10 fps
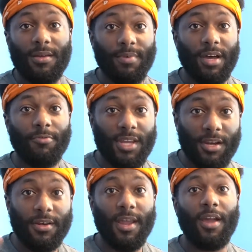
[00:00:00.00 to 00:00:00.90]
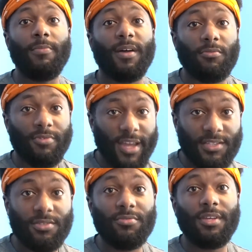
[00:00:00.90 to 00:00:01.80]
But we here now, we're about to
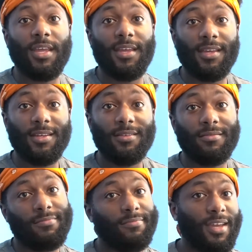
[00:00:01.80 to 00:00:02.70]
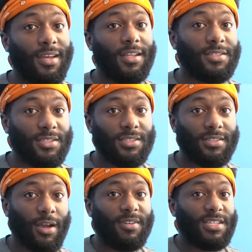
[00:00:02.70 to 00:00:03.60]
react to it, and yeah, let's just
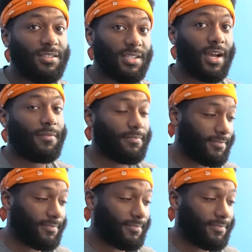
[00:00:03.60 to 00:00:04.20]
not waste any time.